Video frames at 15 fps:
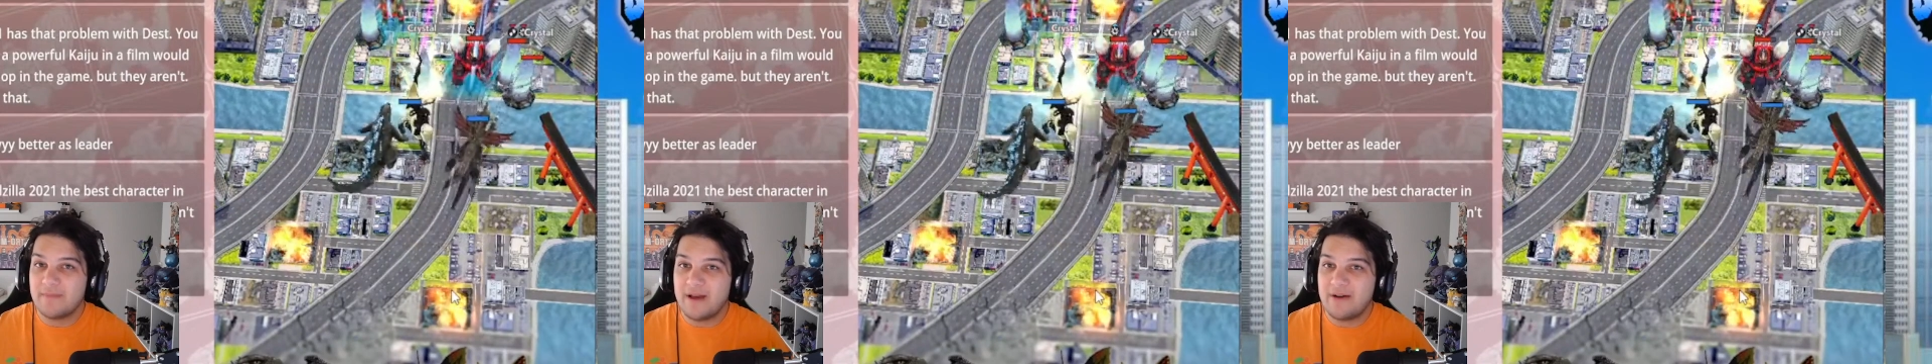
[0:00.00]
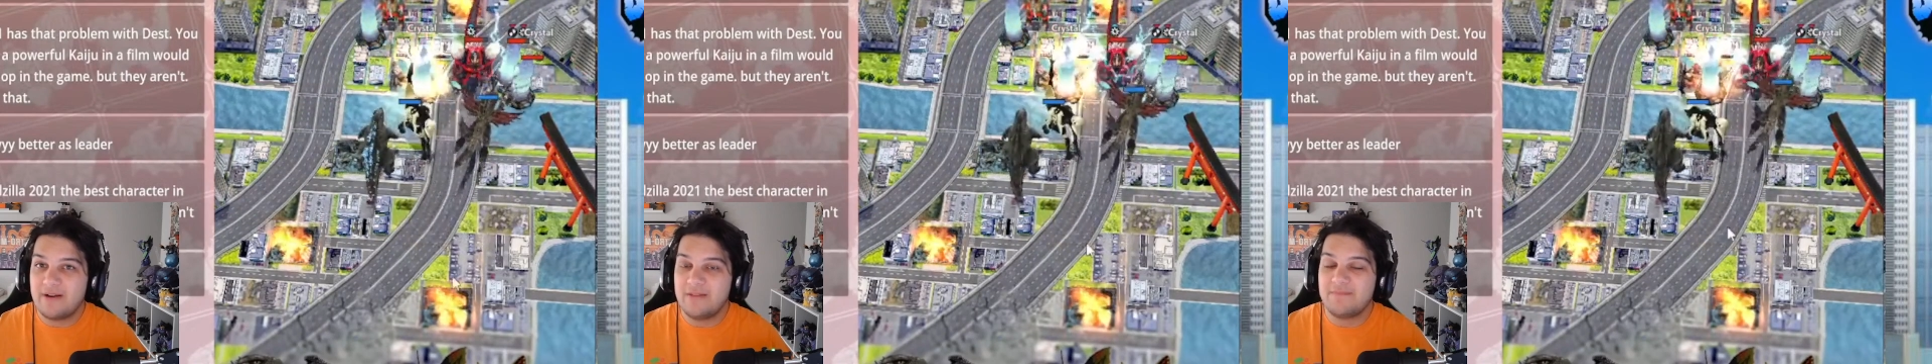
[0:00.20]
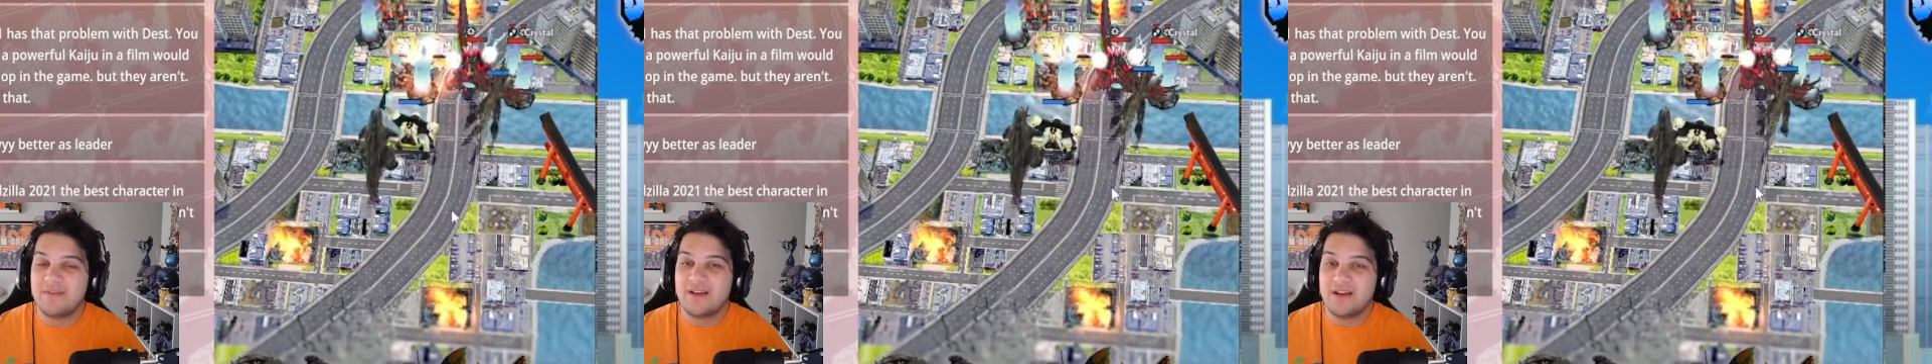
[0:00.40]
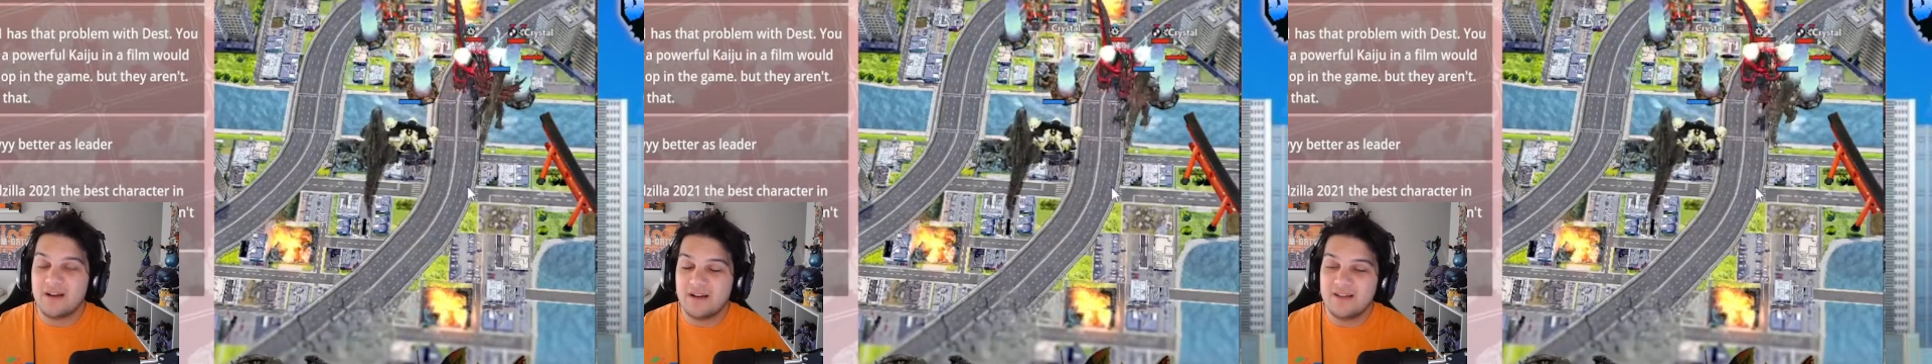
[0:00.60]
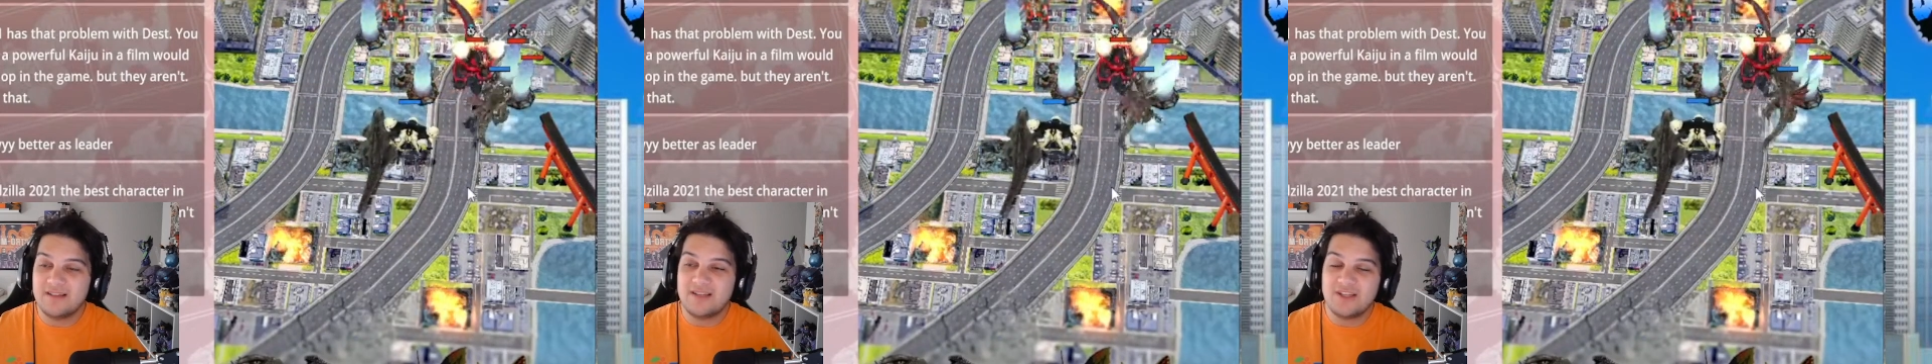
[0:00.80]
about it,
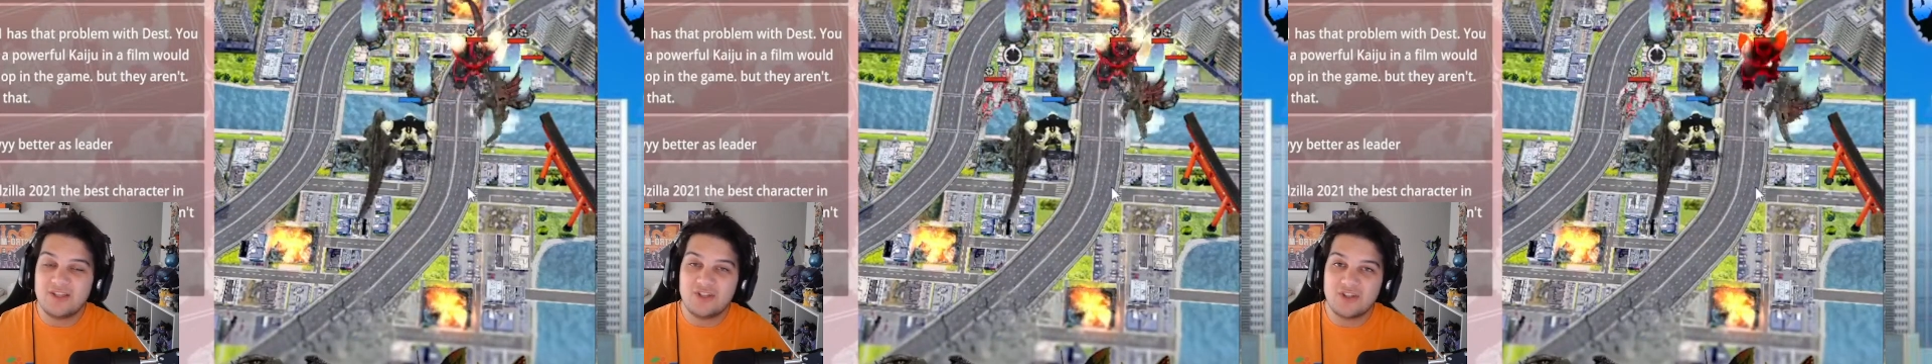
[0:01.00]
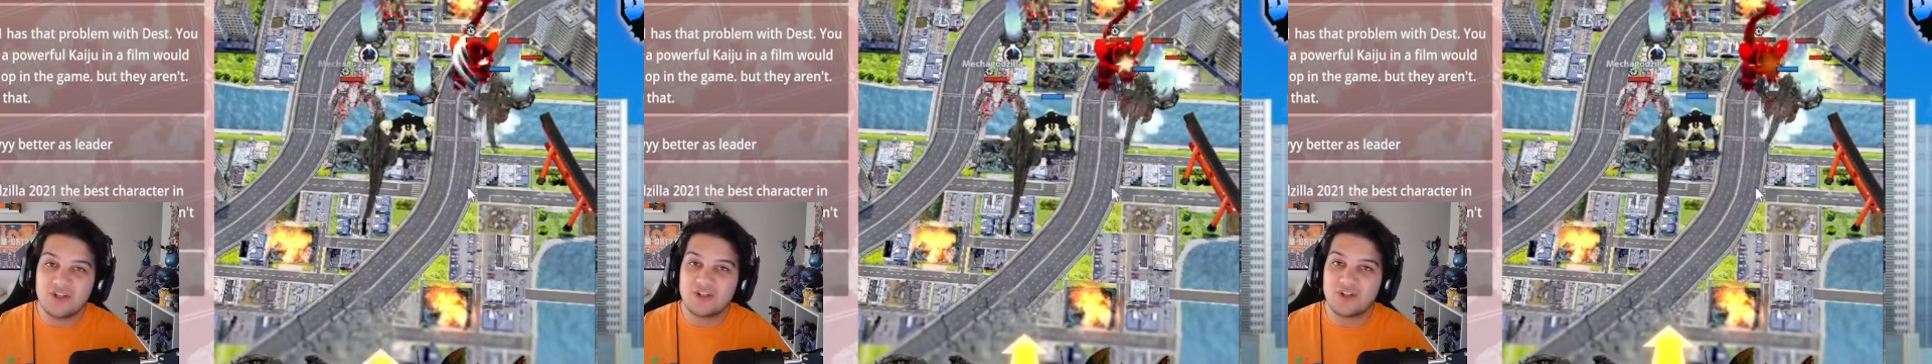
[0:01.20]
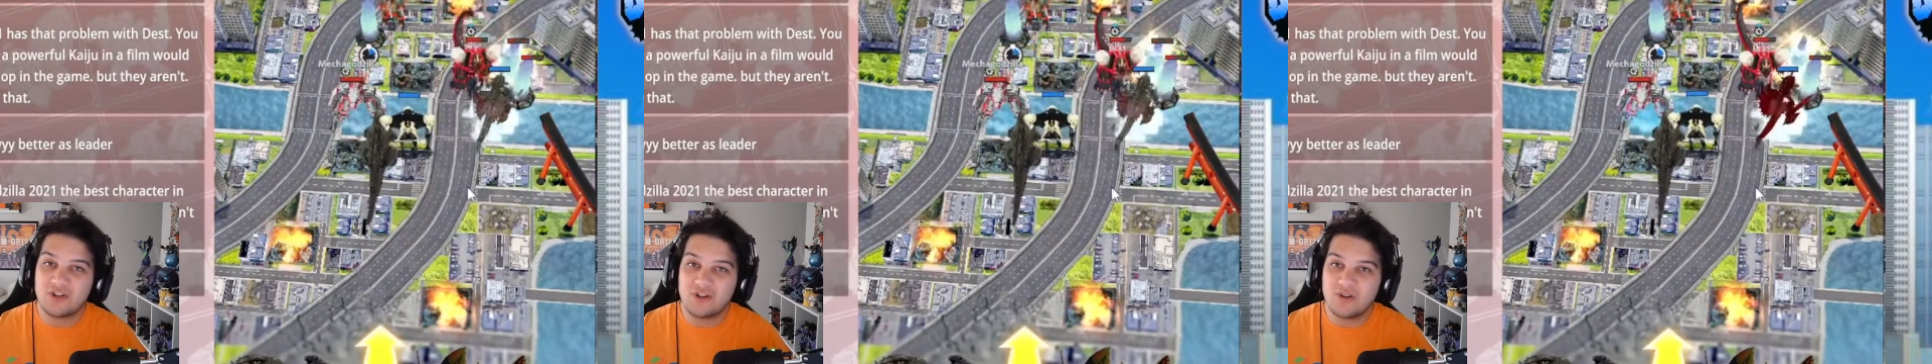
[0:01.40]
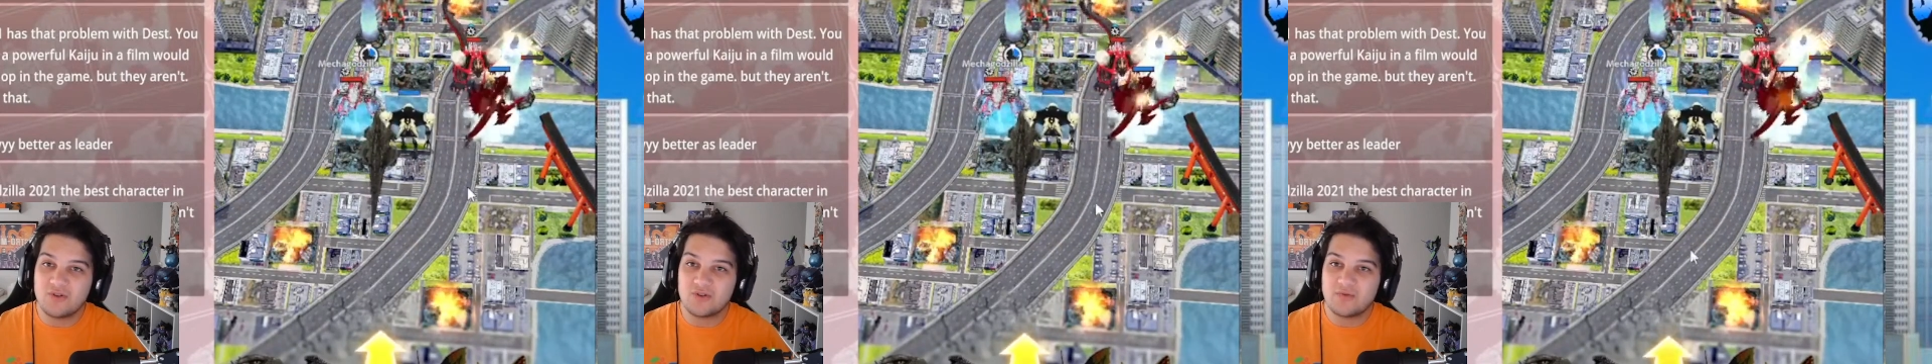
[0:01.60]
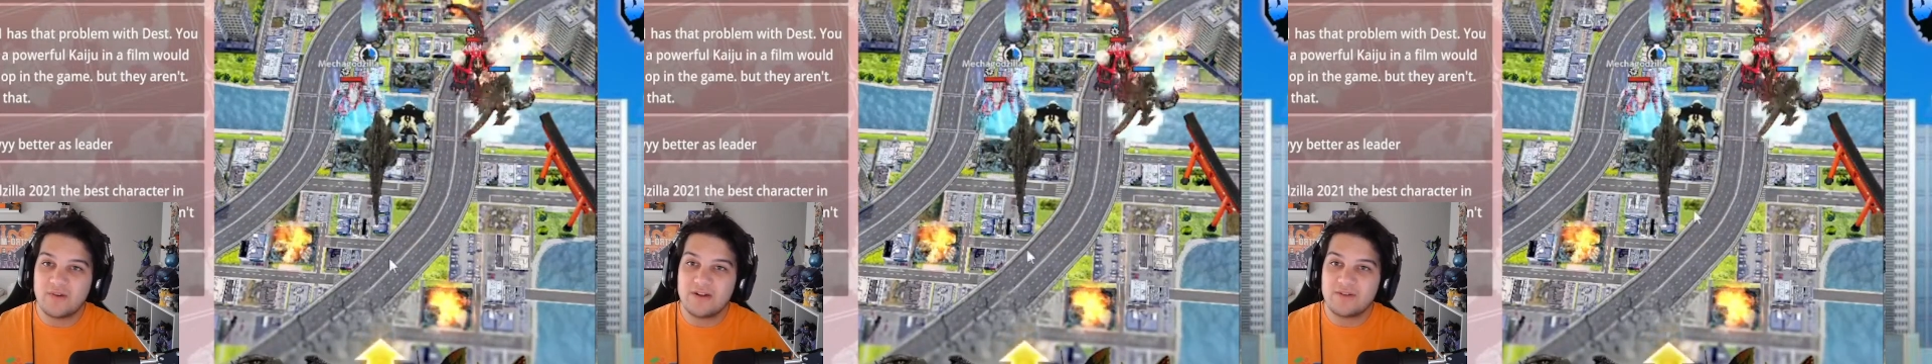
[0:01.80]
because he's such a
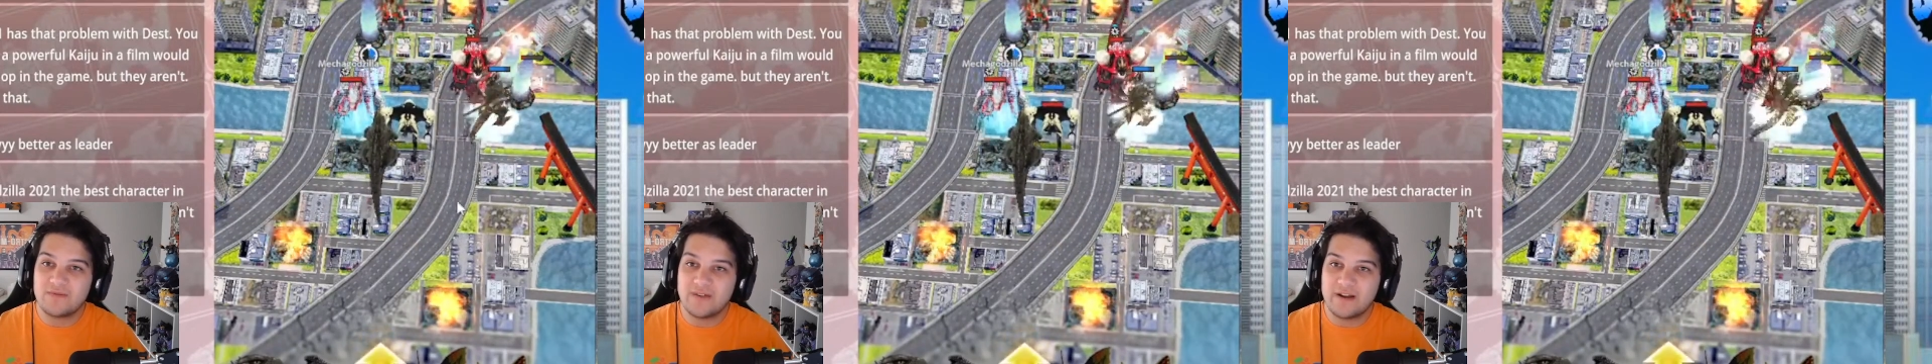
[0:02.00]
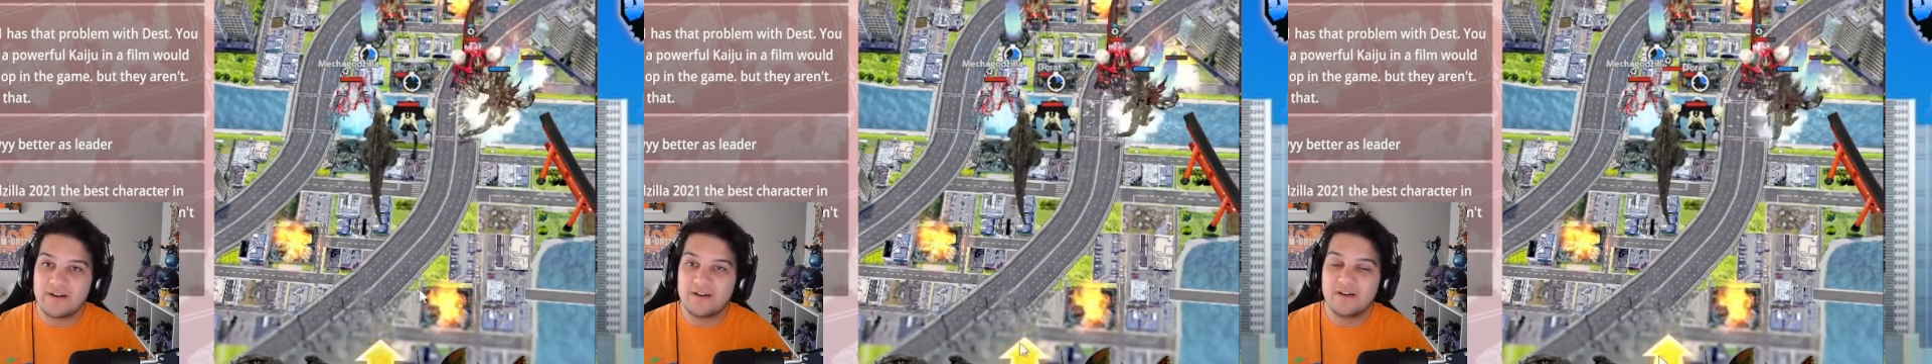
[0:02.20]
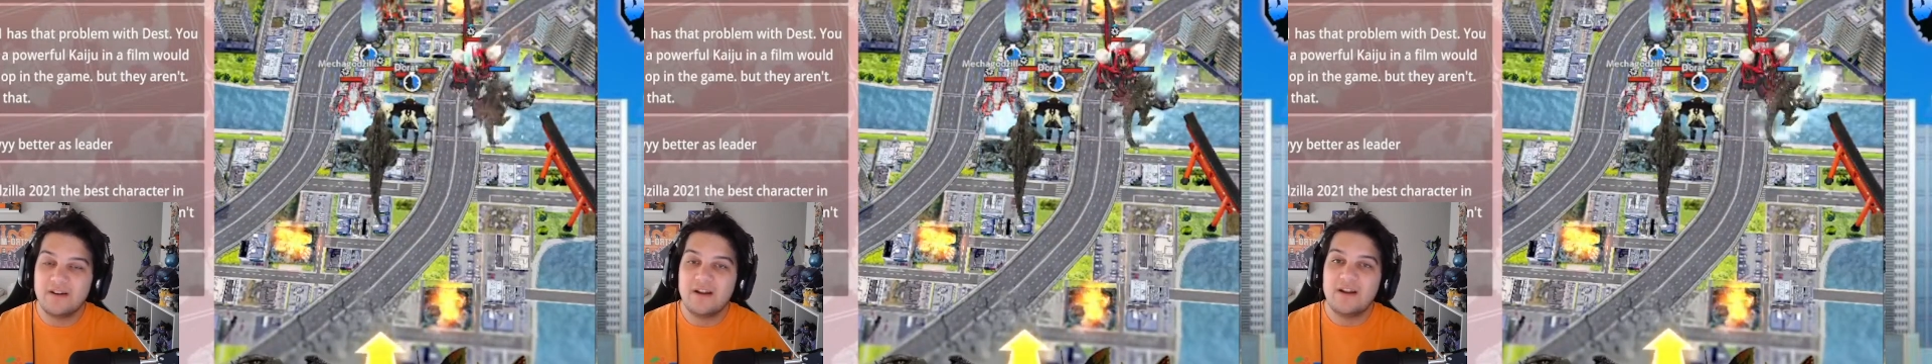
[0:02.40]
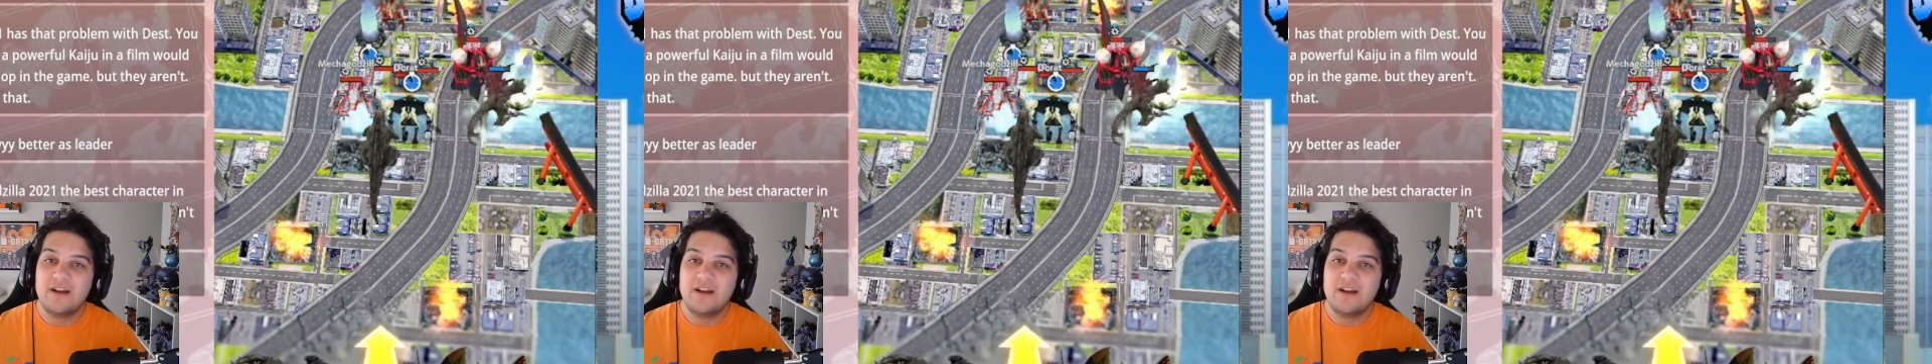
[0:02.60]
close range fighter.